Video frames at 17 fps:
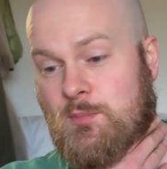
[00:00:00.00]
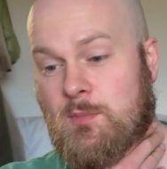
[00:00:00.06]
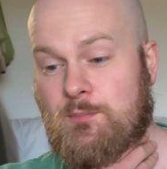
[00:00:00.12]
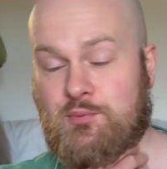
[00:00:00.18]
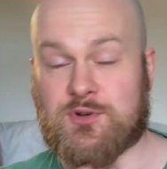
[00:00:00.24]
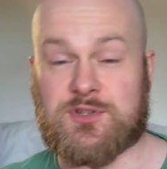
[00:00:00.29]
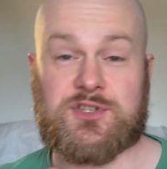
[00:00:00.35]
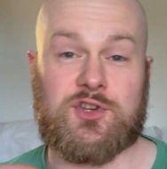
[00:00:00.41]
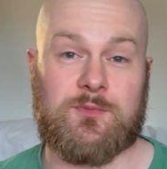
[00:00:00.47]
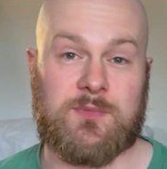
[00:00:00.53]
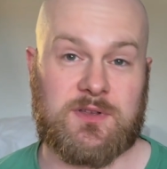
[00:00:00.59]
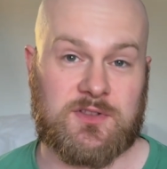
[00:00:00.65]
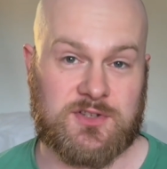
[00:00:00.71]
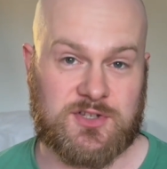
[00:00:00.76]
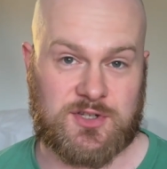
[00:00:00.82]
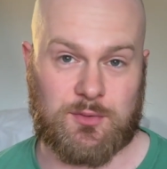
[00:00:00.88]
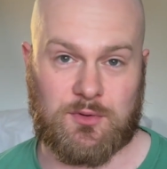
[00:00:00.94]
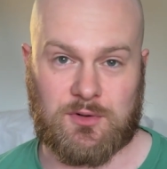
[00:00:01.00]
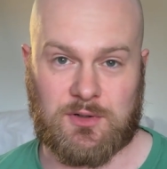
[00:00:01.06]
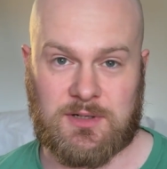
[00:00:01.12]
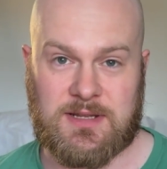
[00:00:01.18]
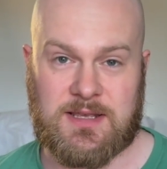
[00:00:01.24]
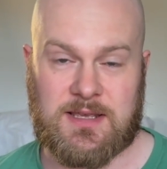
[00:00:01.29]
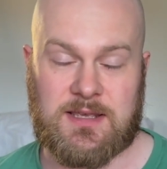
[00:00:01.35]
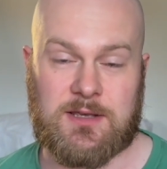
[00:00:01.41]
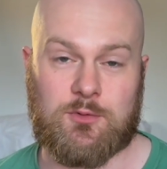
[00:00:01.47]
Presuming that
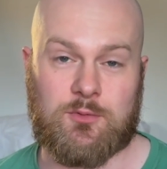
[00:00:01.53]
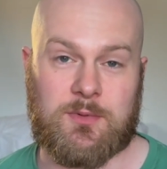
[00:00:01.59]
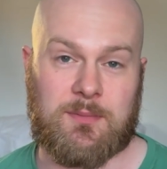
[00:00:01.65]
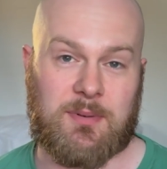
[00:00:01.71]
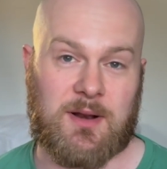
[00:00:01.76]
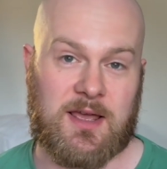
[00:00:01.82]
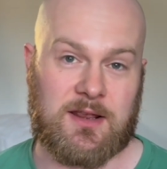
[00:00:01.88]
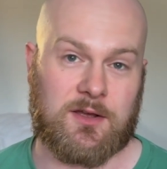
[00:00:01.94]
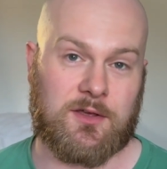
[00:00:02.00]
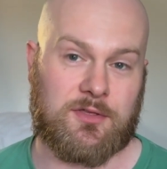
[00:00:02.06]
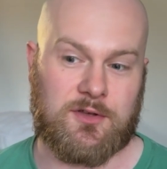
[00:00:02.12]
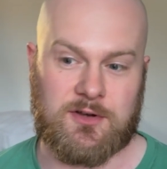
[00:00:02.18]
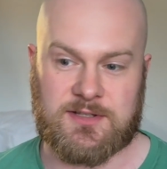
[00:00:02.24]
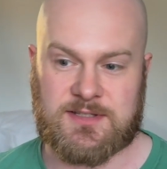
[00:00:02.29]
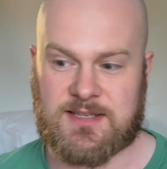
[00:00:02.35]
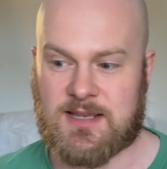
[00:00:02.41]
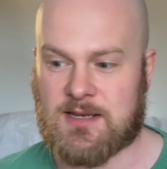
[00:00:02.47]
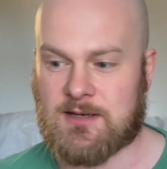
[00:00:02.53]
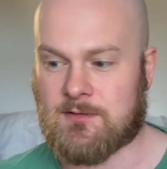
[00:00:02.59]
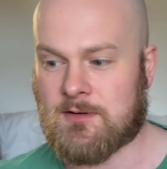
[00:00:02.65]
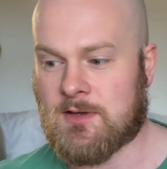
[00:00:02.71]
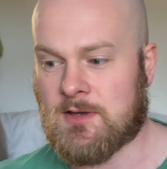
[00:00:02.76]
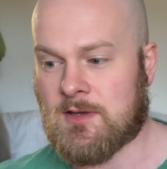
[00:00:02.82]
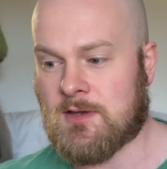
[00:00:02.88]
Seru will be playing at 13.